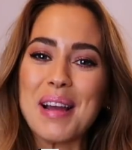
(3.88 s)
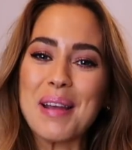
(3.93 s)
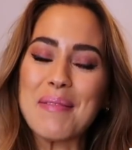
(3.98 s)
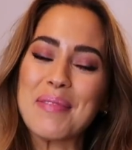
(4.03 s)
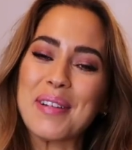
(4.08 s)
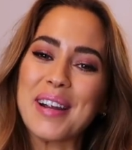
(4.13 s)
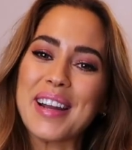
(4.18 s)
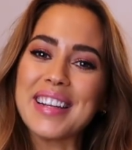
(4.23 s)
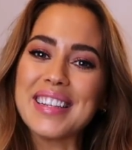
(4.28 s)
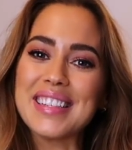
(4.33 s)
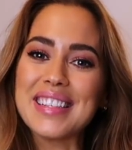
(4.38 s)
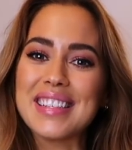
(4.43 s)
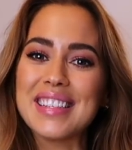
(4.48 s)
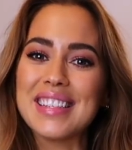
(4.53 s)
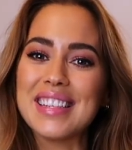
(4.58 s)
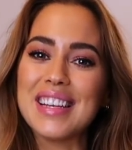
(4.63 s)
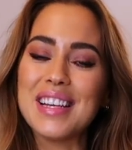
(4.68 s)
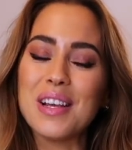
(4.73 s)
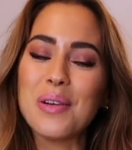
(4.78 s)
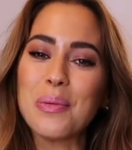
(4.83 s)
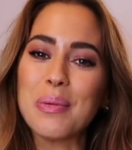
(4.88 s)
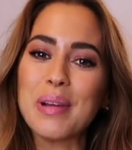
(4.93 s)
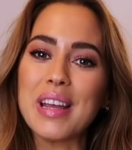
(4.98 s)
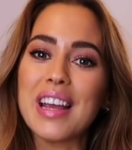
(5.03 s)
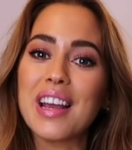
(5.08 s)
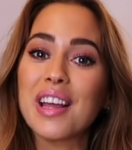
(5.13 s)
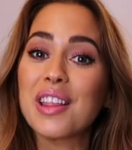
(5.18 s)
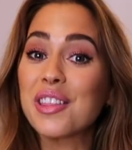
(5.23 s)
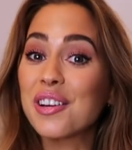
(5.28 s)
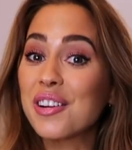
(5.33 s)
my pregnancy
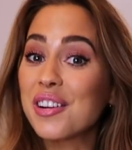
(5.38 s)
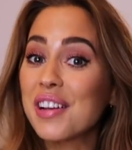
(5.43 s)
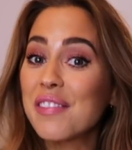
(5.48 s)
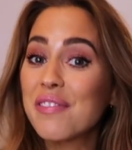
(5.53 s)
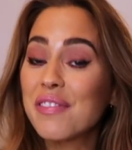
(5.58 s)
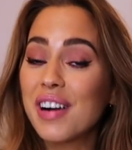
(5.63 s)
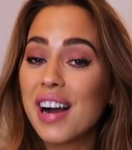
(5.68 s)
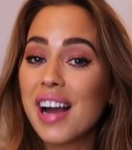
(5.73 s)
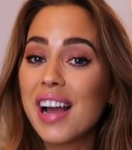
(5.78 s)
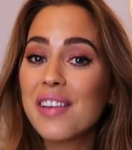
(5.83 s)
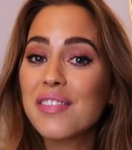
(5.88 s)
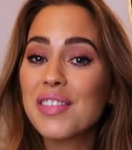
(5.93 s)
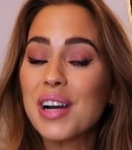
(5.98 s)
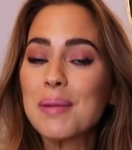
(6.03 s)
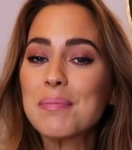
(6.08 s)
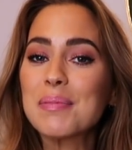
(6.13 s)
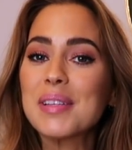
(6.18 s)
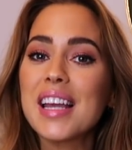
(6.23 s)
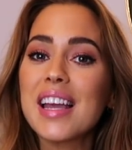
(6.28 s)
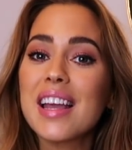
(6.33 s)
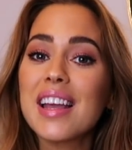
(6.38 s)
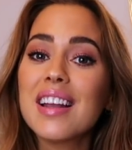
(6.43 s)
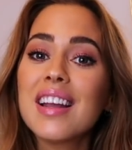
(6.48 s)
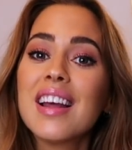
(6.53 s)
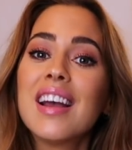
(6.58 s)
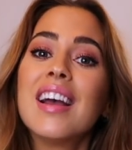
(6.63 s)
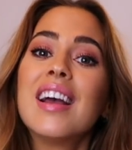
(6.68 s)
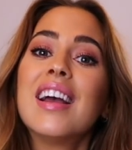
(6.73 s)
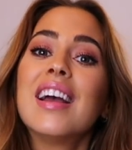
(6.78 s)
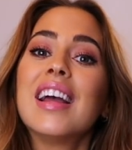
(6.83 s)
week 35
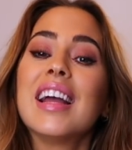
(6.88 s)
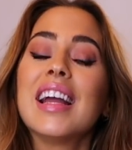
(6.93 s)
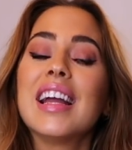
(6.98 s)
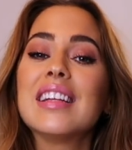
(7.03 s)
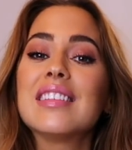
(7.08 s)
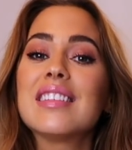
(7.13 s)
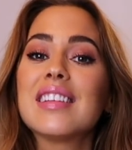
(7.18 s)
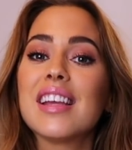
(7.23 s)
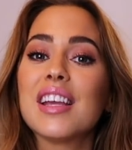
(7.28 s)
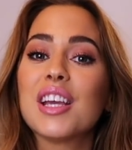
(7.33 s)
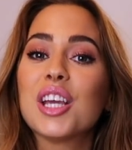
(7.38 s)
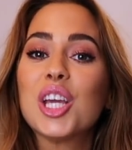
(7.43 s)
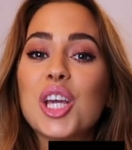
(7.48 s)
update. It's a